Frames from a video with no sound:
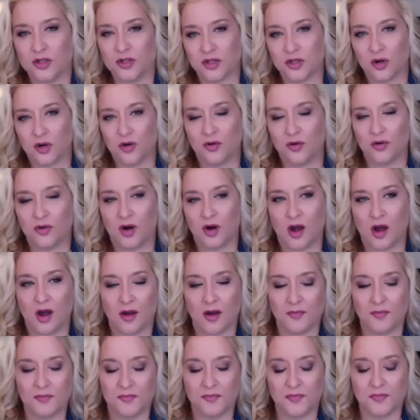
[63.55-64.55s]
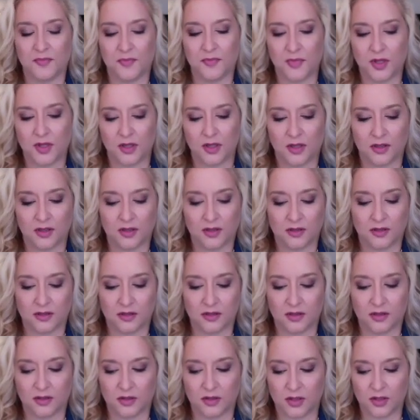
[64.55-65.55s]
So um, the
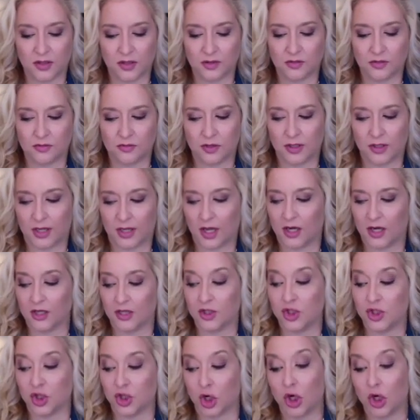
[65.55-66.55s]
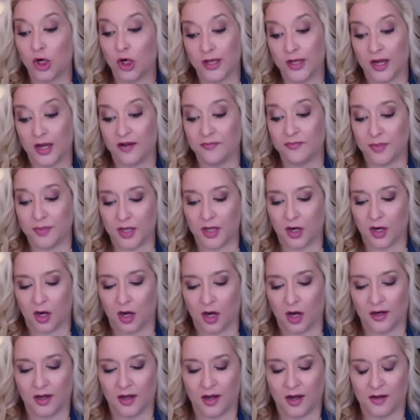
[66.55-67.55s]
the the kind of journey I've been on.